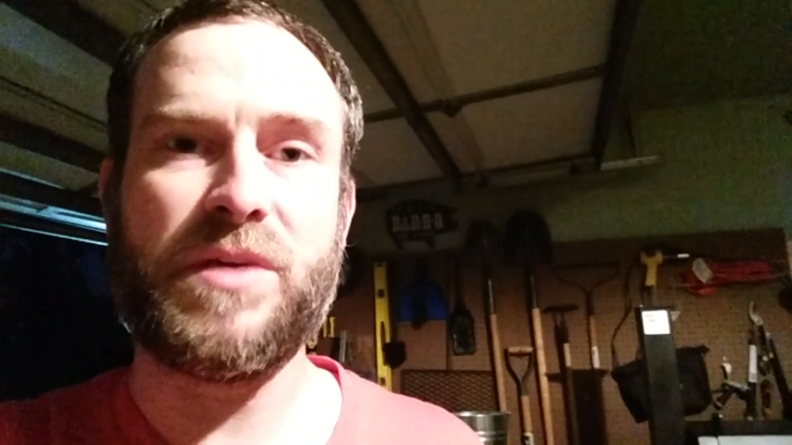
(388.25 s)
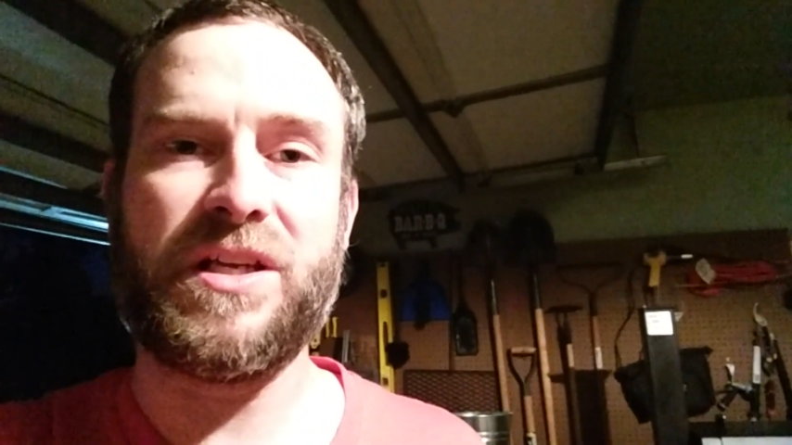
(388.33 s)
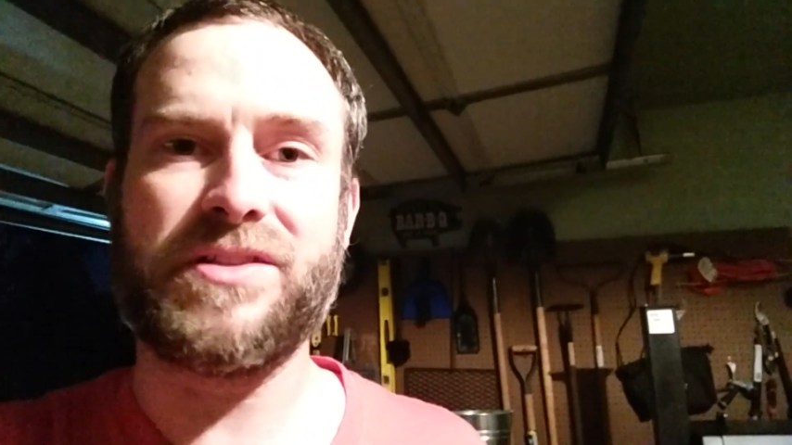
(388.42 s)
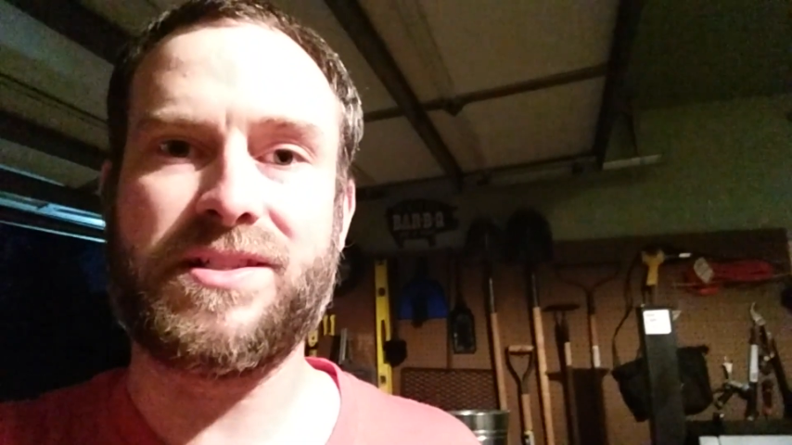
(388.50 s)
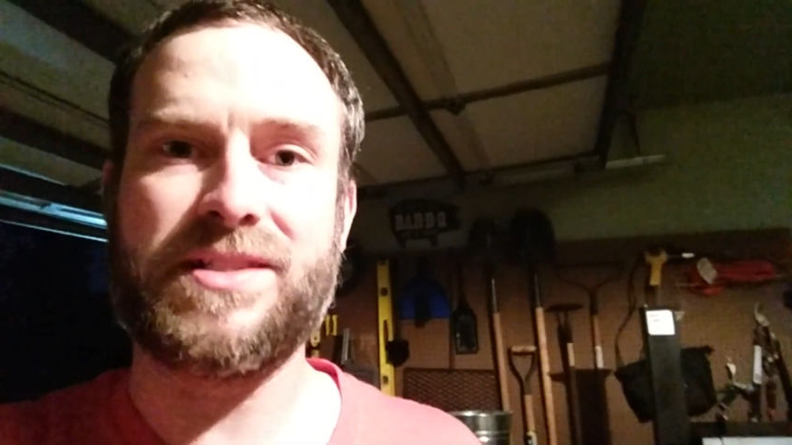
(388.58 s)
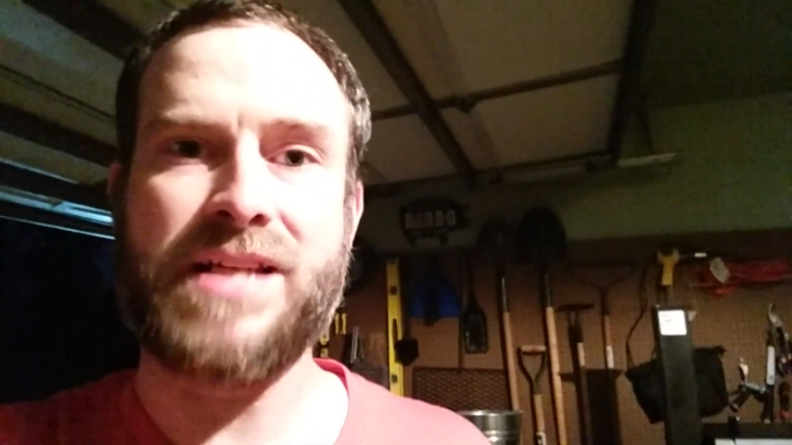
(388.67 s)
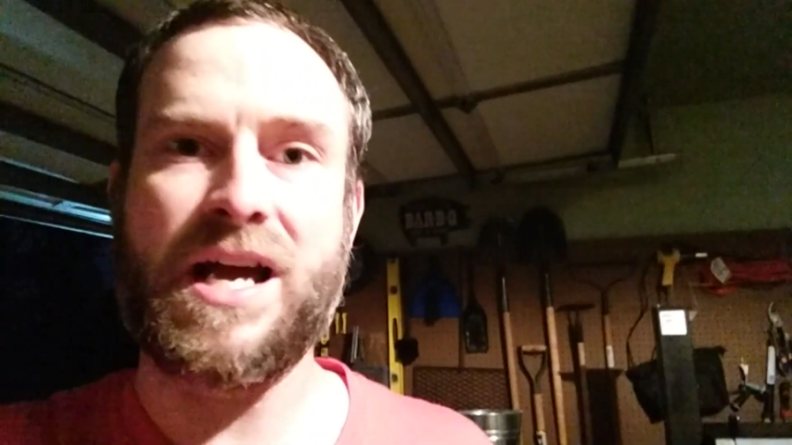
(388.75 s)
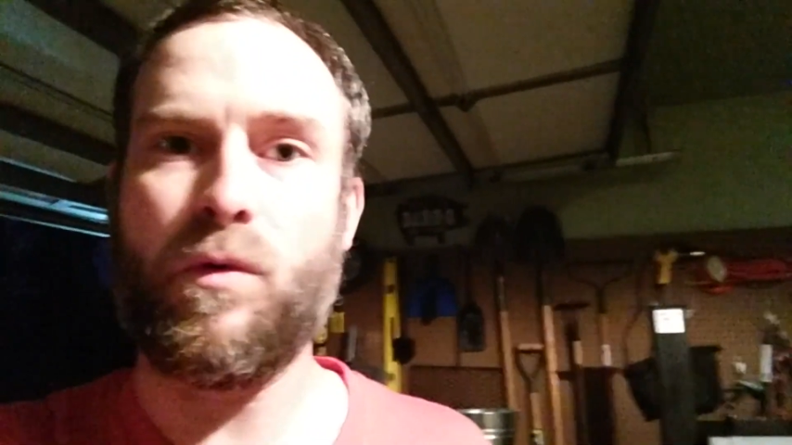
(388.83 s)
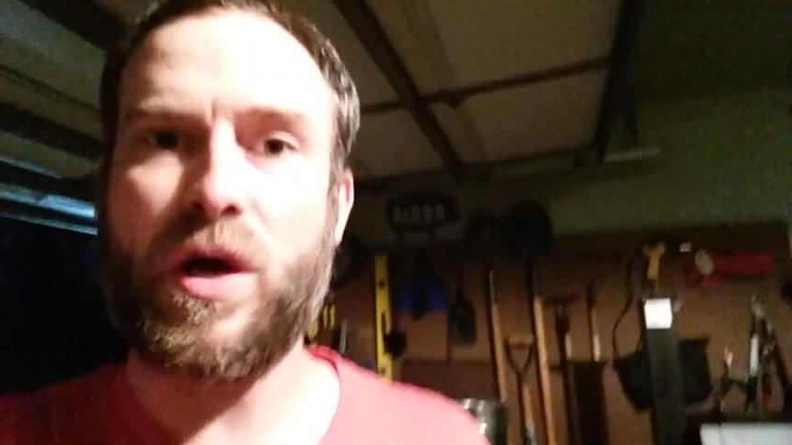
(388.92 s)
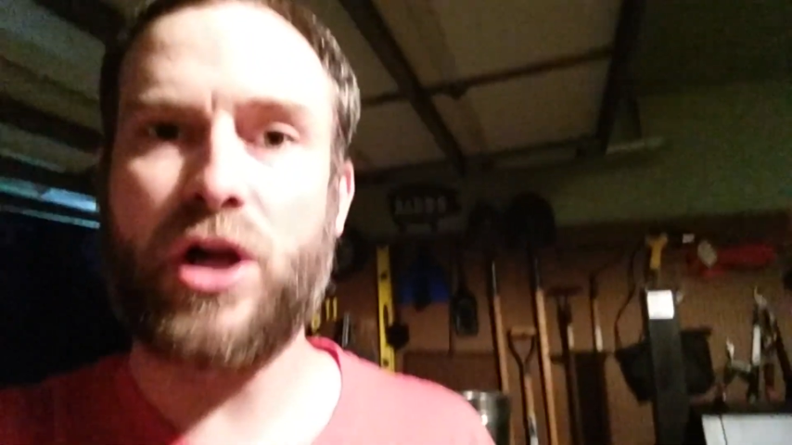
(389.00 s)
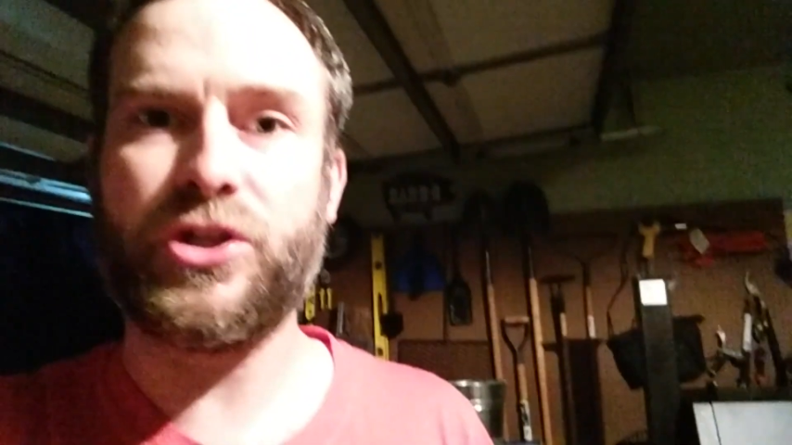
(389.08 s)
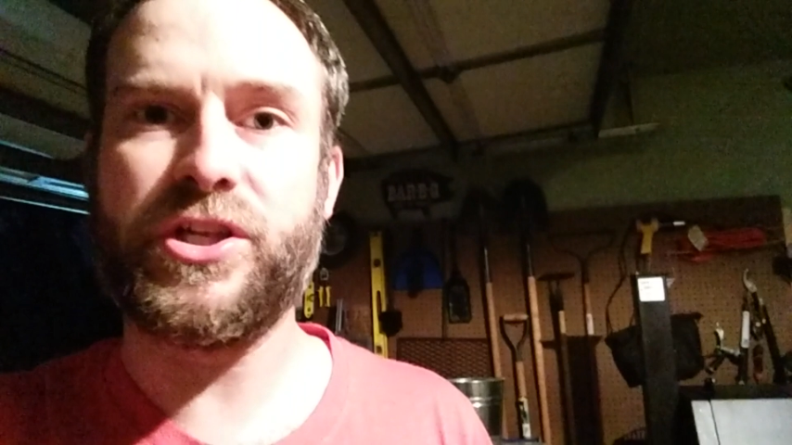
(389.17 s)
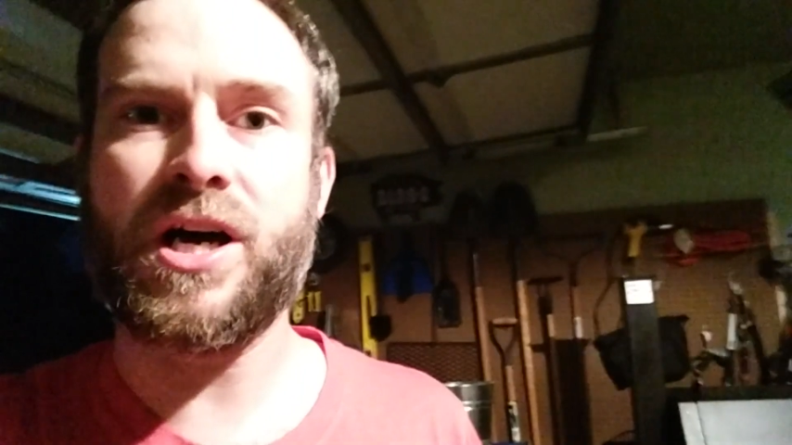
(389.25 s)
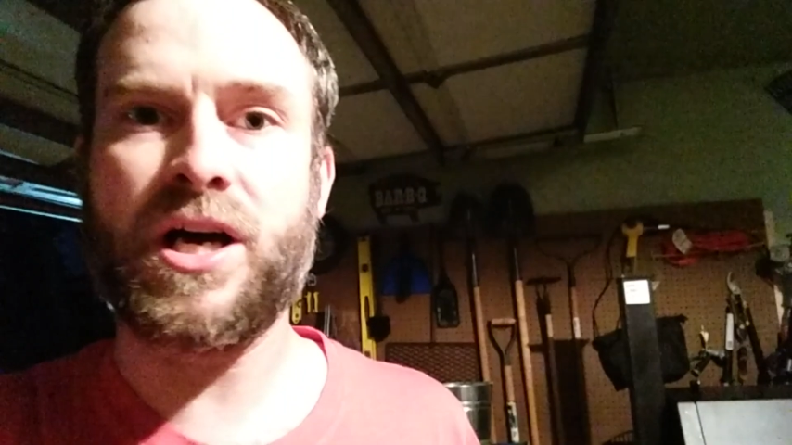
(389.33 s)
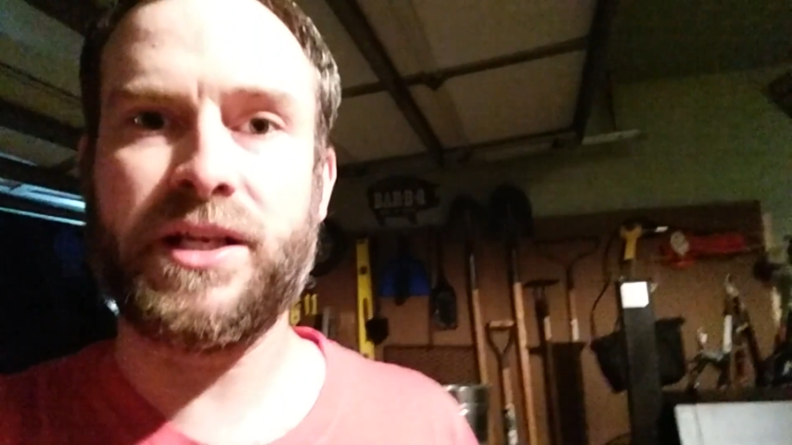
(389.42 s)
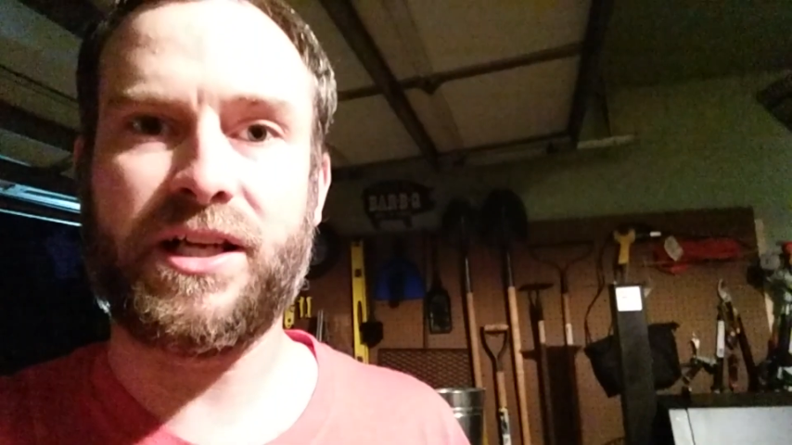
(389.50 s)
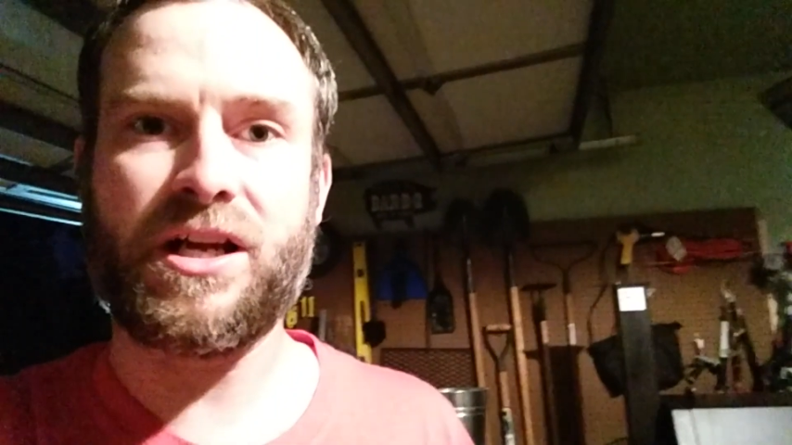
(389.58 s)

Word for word: because it's not welded on.